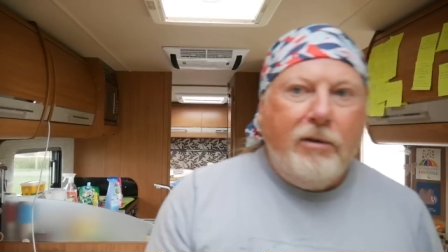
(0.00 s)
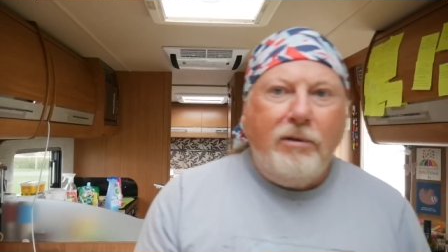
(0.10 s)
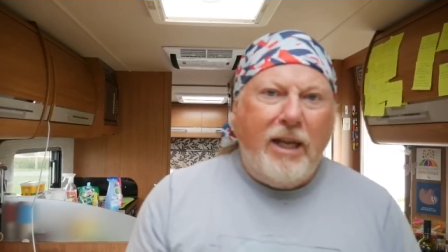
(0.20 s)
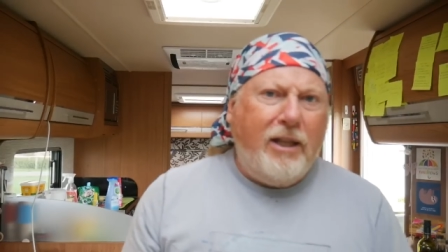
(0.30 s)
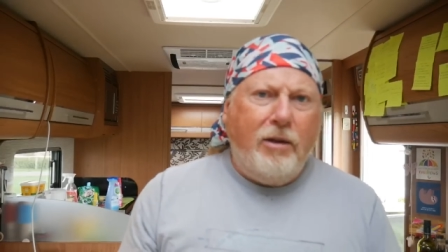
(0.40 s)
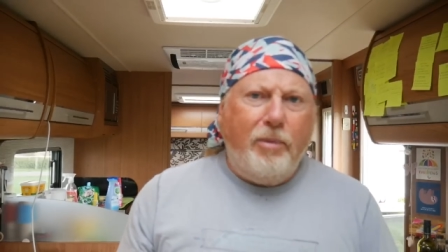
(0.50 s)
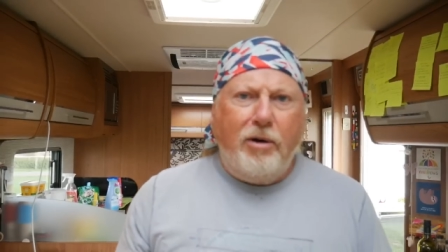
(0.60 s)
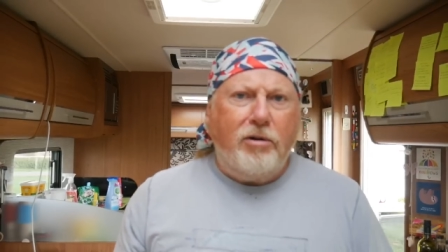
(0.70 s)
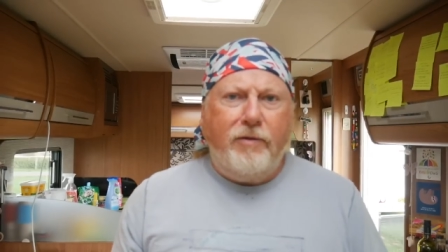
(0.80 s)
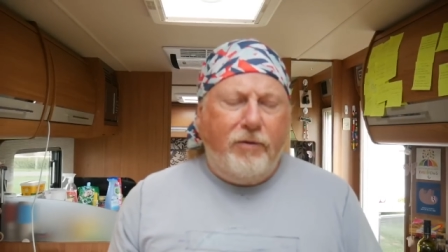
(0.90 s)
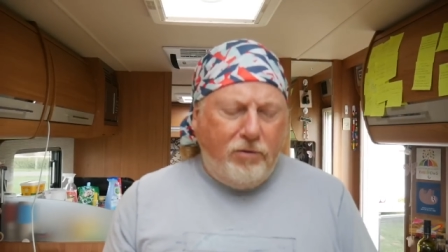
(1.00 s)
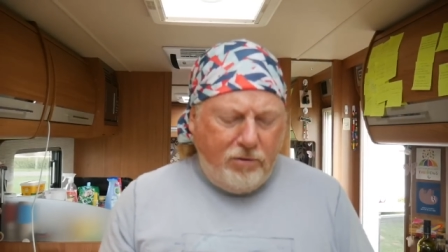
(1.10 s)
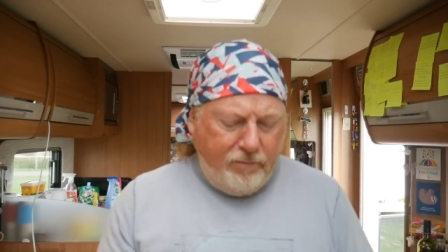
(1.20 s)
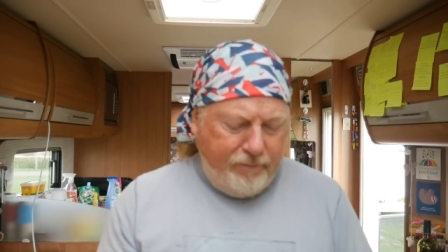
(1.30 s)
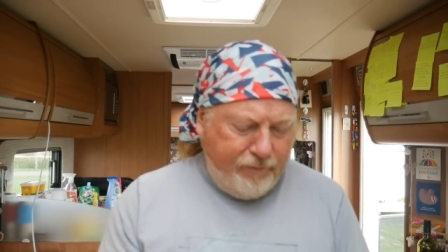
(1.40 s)
need the box for.
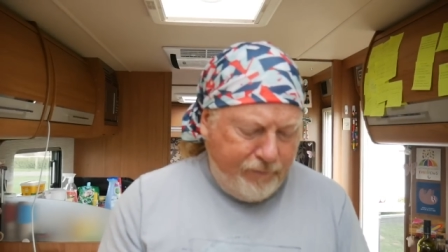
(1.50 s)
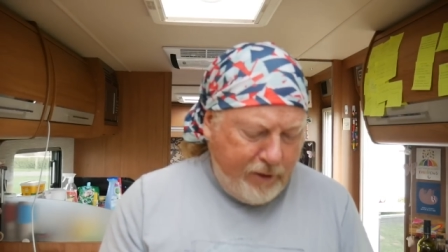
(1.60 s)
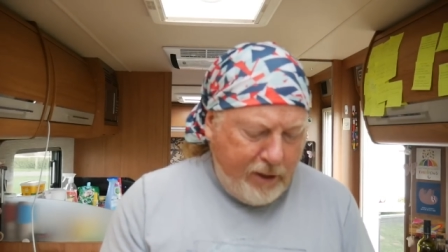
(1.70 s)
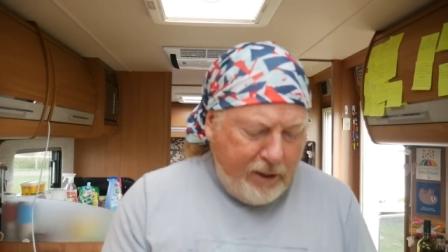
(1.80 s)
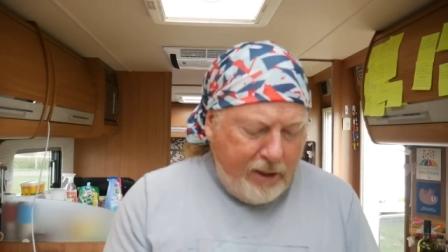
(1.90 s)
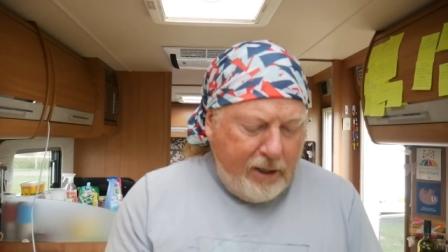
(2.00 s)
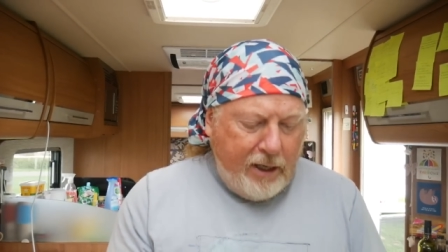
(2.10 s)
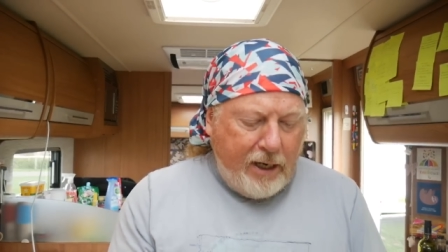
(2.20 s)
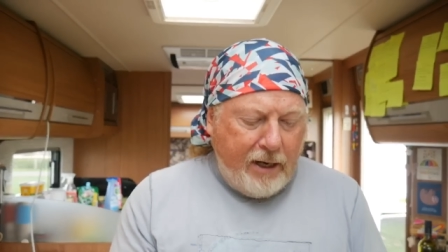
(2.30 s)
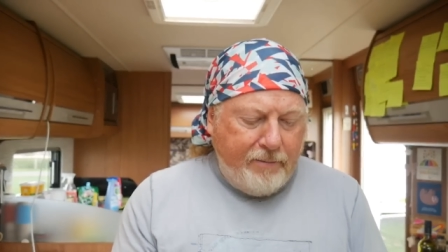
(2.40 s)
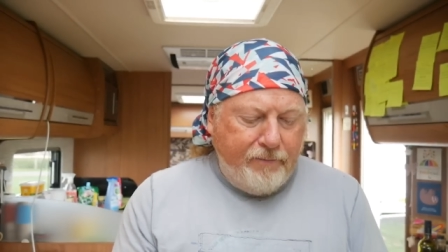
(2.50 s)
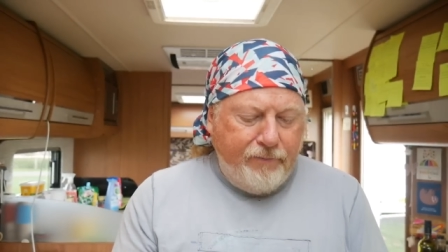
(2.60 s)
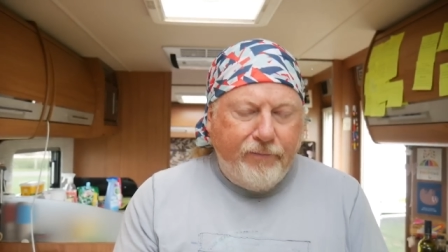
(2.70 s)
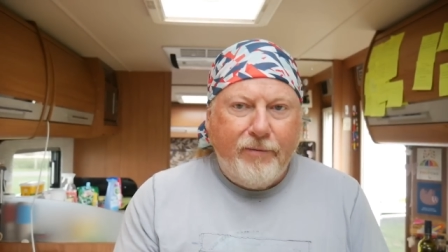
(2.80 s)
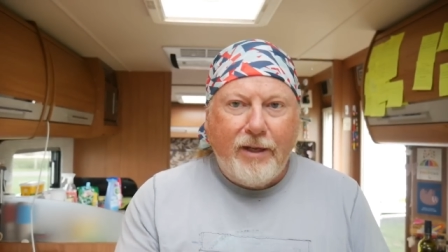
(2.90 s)
Um,
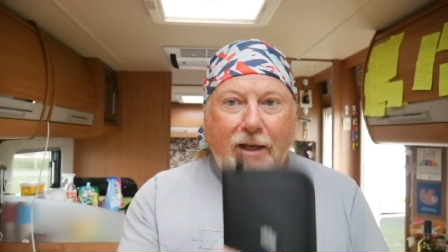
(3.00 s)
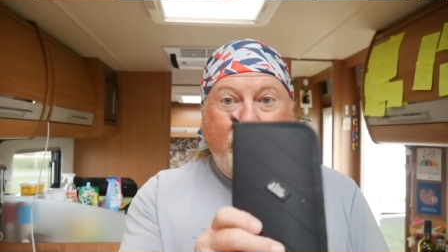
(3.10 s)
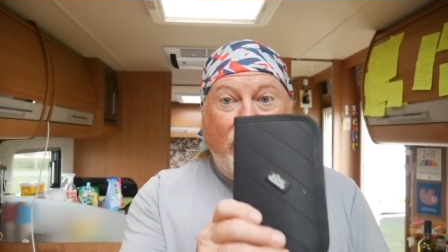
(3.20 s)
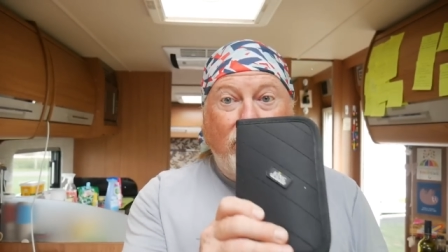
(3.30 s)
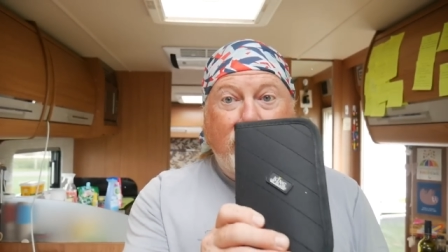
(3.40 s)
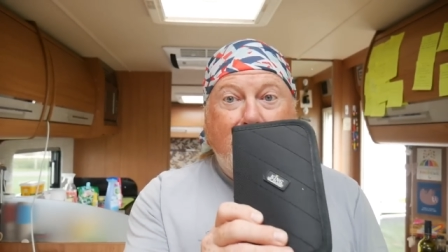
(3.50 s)
there's more